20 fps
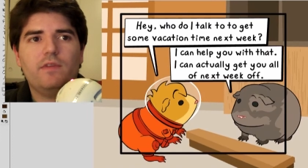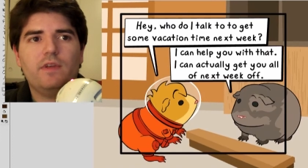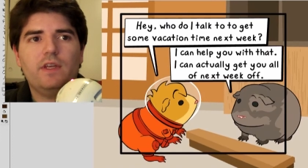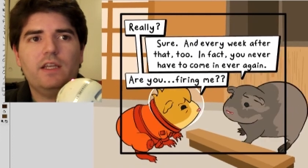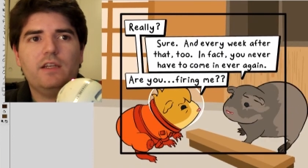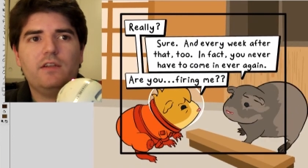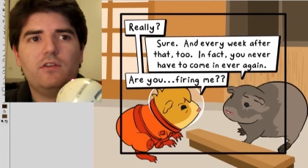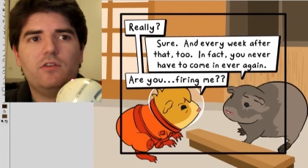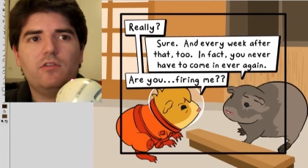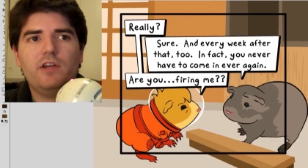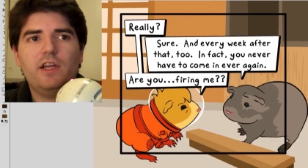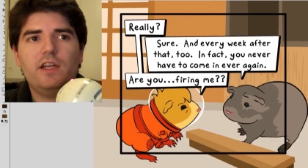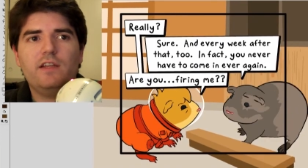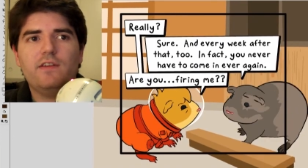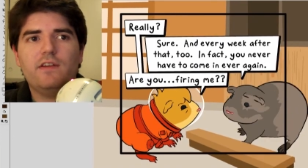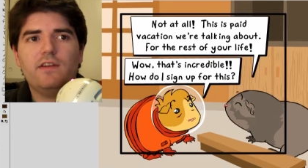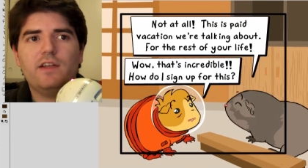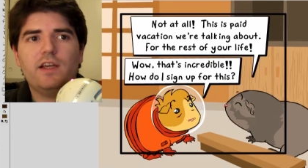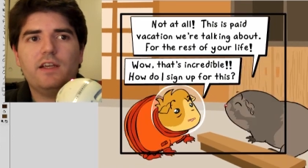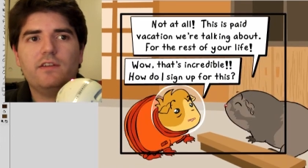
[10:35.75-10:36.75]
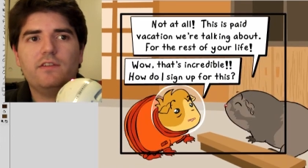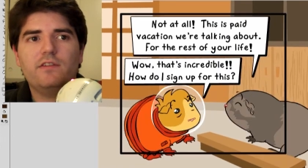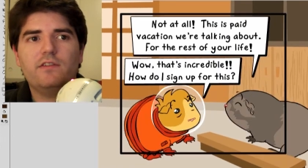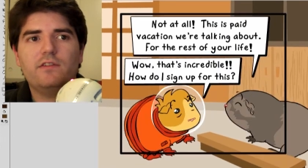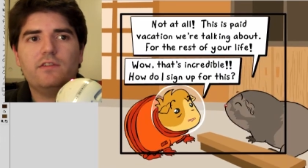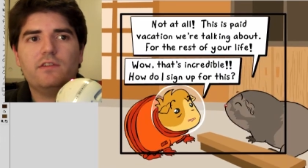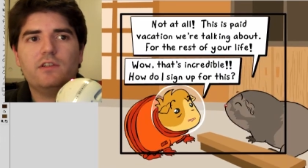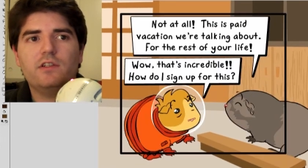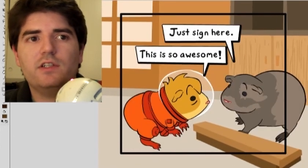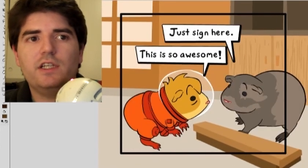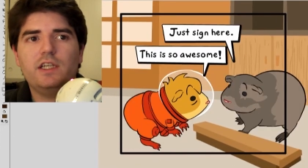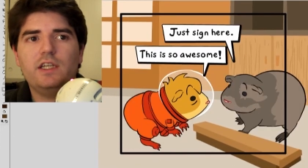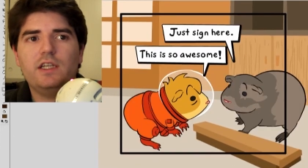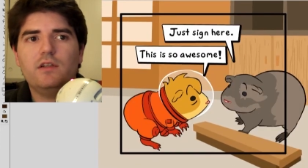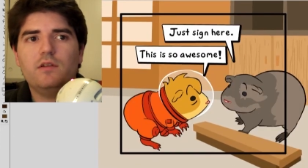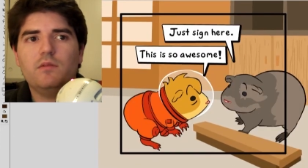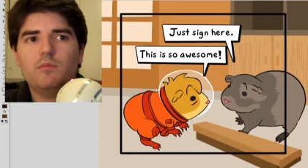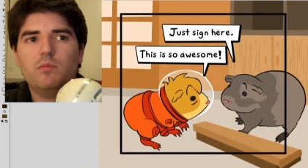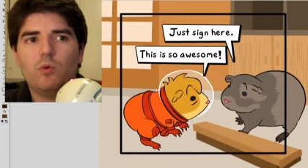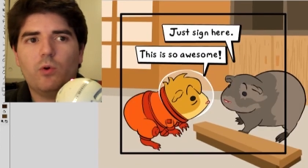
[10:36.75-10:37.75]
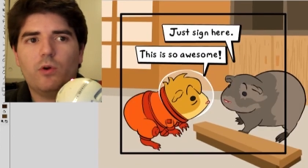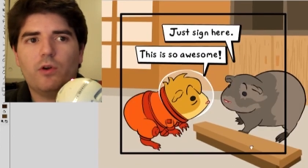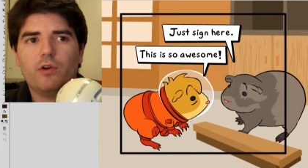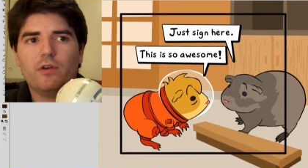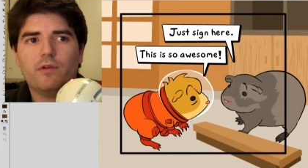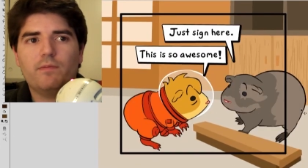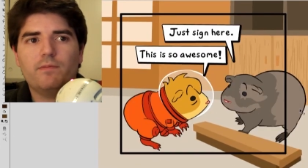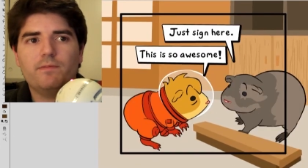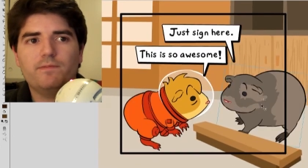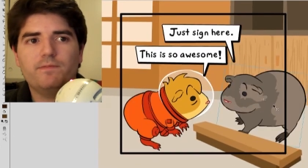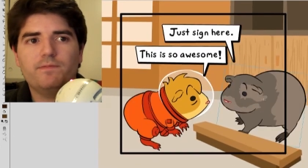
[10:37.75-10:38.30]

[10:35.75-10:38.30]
It creates a nice, clean border.